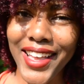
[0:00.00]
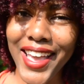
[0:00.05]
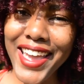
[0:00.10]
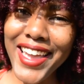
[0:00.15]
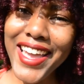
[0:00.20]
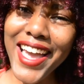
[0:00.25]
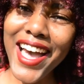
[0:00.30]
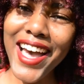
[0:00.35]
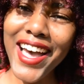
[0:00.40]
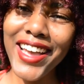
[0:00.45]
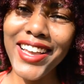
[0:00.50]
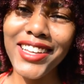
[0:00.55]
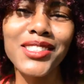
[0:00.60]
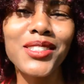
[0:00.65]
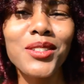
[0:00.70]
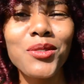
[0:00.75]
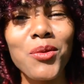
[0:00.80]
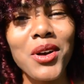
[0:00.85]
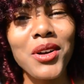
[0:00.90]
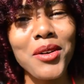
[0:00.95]
Hey
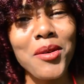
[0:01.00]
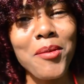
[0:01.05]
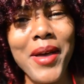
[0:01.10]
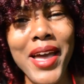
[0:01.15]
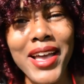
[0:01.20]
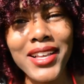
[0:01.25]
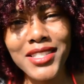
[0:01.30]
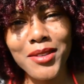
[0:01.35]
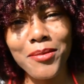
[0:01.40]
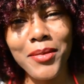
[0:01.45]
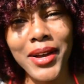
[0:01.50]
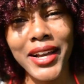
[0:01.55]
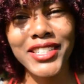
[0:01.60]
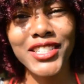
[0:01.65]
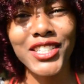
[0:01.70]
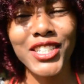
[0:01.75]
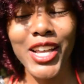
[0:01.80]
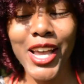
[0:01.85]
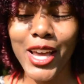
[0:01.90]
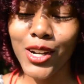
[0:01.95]
guys, welcome back to my
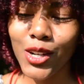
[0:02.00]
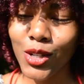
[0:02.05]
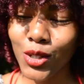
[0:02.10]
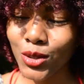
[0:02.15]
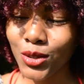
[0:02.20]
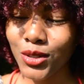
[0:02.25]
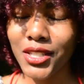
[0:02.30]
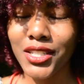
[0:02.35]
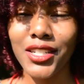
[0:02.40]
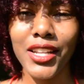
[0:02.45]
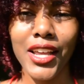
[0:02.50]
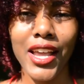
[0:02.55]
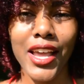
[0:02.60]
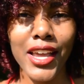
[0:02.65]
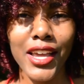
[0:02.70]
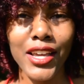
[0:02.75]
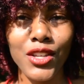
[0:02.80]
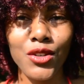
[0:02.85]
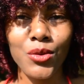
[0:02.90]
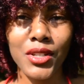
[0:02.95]
channel.
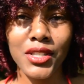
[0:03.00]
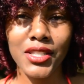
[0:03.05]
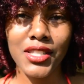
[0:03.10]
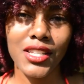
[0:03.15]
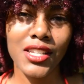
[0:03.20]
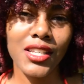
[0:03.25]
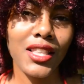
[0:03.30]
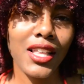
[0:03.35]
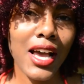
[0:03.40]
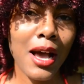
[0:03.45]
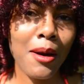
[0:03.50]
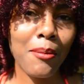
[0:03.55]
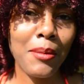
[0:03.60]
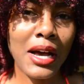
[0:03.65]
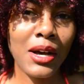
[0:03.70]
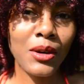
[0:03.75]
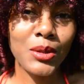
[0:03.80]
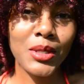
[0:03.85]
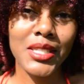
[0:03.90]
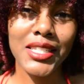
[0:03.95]
Today you can see that I'm
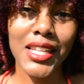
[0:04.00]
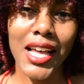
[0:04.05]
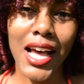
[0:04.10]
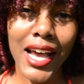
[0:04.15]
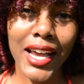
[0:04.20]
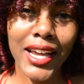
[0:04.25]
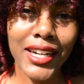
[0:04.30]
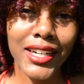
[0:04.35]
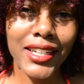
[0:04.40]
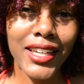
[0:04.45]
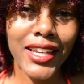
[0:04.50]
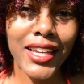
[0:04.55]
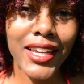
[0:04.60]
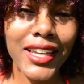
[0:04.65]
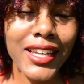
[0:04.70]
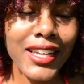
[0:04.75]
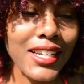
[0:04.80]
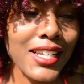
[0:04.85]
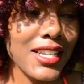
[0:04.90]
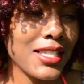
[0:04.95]
outside
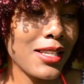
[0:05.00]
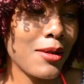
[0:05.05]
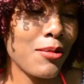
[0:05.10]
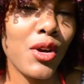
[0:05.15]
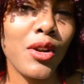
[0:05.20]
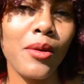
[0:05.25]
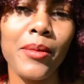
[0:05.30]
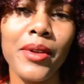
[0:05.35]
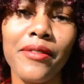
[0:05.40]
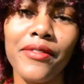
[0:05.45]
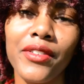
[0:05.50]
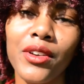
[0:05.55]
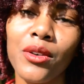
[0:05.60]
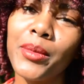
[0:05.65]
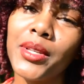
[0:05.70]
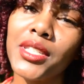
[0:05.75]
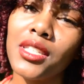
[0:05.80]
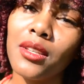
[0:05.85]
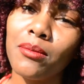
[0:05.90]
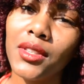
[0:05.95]
again because I'm going to be
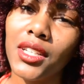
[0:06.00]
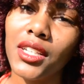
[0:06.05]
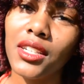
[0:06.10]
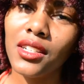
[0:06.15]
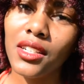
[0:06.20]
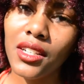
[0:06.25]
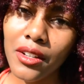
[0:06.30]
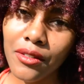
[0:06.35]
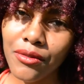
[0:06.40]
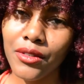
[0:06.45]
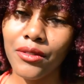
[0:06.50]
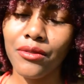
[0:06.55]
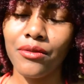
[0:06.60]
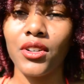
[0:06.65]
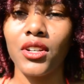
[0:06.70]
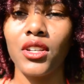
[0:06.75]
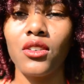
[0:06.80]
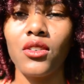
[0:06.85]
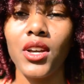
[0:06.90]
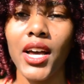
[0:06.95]
filming something different
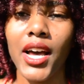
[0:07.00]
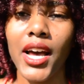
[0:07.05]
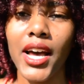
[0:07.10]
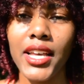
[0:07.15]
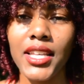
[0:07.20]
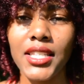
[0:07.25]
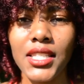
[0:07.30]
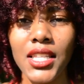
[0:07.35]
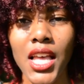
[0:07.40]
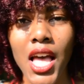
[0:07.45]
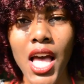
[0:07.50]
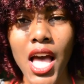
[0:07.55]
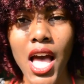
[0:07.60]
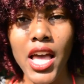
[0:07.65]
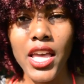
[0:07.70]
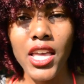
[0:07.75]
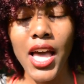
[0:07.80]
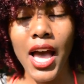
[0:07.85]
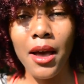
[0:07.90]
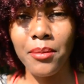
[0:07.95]
for you guys.
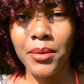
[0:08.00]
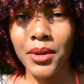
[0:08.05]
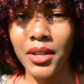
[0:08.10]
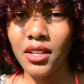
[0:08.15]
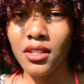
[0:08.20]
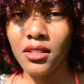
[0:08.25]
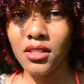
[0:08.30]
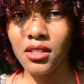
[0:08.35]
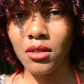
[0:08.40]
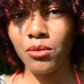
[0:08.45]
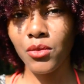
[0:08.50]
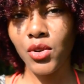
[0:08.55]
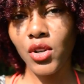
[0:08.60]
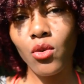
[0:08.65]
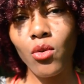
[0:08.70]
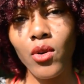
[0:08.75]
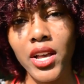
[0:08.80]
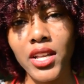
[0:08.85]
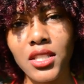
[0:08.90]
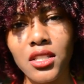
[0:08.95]
I've been getting some
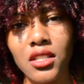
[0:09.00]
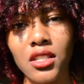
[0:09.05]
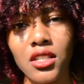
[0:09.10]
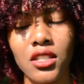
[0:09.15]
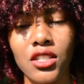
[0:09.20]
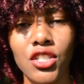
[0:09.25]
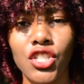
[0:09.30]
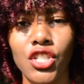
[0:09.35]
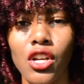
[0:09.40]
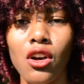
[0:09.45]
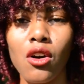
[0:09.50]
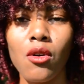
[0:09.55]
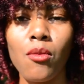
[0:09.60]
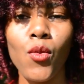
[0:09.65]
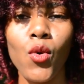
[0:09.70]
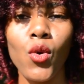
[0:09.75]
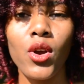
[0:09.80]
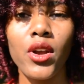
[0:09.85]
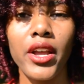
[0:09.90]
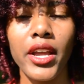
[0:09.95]
requests to show
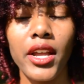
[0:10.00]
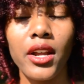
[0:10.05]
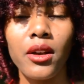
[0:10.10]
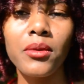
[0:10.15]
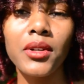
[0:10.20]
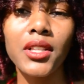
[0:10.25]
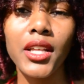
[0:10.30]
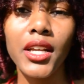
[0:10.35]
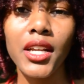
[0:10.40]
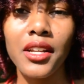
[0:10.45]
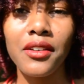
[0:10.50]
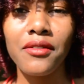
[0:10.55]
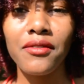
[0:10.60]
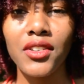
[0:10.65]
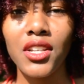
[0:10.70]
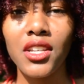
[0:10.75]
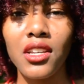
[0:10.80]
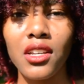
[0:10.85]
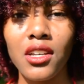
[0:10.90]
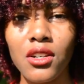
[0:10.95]
more hair related
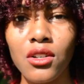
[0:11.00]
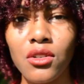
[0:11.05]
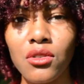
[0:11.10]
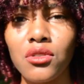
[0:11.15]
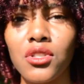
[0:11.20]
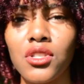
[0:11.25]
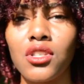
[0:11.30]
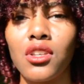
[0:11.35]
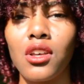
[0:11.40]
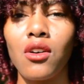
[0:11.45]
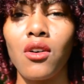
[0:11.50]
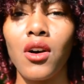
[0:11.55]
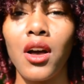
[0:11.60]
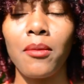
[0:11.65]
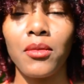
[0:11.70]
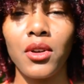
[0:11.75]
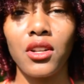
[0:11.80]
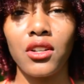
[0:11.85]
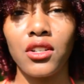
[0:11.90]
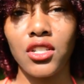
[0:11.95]
videos, so
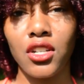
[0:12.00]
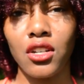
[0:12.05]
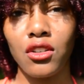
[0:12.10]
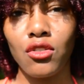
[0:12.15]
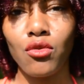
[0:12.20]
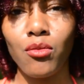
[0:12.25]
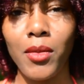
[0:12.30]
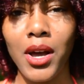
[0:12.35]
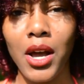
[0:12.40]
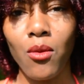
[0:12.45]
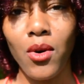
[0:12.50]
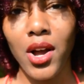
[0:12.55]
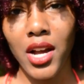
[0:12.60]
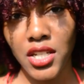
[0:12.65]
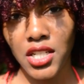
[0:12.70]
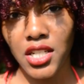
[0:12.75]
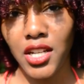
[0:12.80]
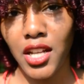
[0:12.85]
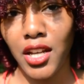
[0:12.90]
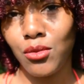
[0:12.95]
I'm going to show you my
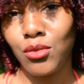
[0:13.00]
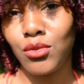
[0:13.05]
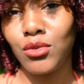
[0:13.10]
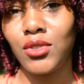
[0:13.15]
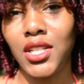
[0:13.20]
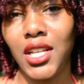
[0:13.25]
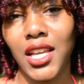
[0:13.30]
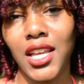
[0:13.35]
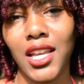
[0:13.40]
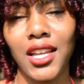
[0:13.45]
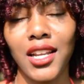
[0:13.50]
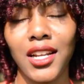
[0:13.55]
wash day routine.